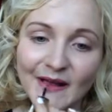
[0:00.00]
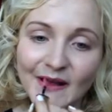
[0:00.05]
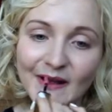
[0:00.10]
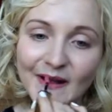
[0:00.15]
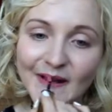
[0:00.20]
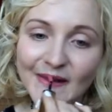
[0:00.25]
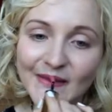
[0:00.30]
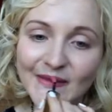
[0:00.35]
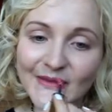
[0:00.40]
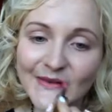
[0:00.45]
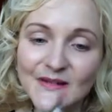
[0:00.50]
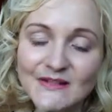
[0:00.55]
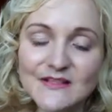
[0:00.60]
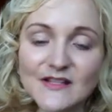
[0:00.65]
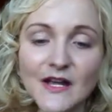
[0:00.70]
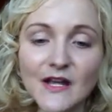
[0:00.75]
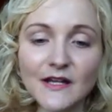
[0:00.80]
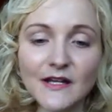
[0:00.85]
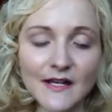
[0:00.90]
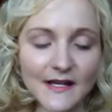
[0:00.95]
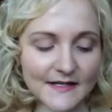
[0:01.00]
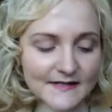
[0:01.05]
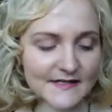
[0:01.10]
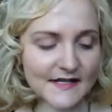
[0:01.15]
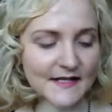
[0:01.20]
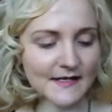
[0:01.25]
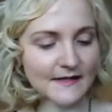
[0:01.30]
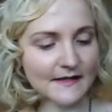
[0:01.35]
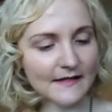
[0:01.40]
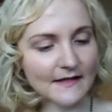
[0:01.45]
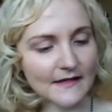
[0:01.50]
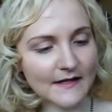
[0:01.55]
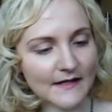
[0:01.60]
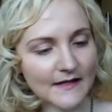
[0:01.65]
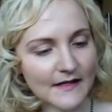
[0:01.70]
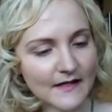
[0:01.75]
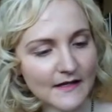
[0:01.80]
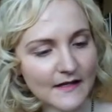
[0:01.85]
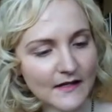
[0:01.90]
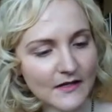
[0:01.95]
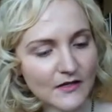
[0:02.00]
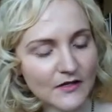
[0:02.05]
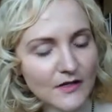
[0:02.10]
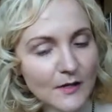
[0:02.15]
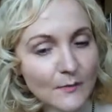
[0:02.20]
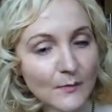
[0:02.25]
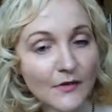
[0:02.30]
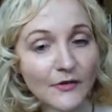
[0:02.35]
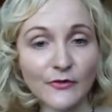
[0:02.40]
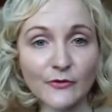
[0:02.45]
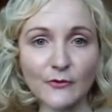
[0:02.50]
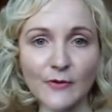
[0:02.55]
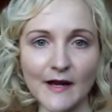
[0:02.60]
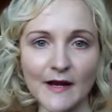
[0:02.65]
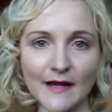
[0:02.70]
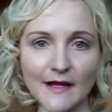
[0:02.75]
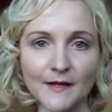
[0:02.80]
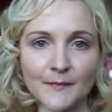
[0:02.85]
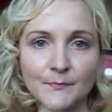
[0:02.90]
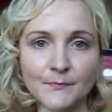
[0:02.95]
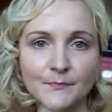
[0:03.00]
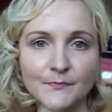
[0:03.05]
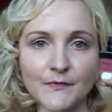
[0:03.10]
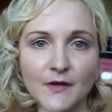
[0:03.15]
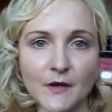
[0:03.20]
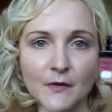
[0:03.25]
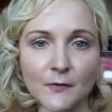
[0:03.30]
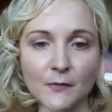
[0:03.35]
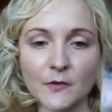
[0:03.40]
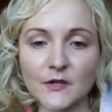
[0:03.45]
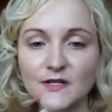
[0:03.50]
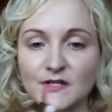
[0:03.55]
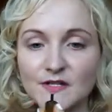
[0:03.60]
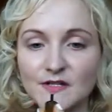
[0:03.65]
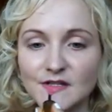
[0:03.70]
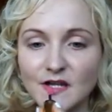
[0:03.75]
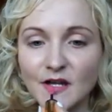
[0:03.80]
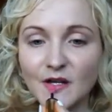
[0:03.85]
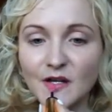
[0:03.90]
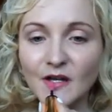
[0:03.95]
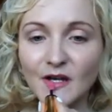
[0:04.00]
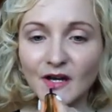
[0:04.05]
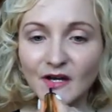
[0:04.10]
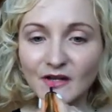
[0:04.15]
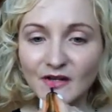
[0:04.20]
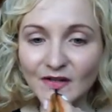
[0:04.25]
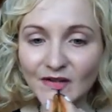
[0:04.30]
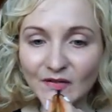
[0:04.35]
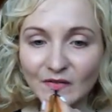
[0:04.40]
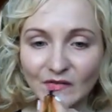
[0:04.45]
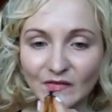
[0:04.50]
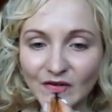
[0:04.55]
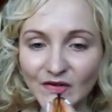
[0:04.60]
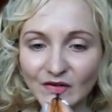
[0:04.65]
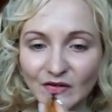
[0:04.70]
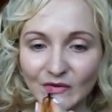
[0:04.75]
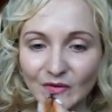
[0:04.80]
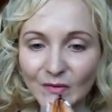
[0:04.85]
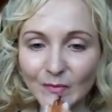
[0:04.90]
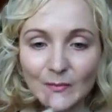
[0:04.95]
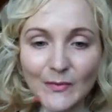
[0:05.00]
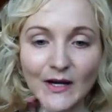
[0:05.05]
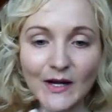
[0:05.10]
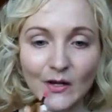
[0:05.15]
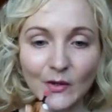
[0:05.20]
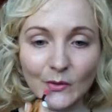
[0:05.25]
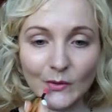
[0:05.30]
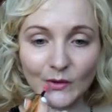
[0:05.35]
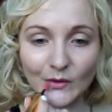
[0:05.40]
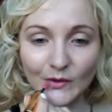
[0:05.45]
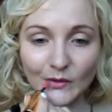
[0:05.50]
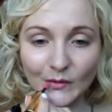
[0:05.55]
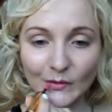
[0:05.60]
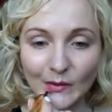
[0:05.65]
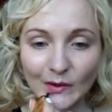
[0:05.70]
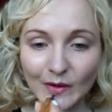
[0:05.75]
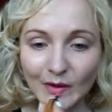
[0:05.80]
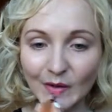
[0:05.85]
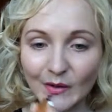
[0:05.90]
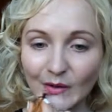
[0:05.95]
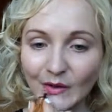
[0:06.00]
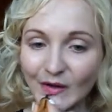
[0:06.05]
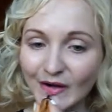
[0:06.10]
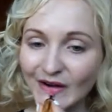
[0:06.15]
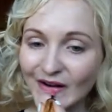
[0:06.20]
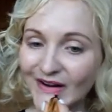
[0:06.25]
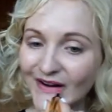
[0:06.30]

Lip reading: And this colour is in the number 3, which is a nice, lovely, strong pink one as well,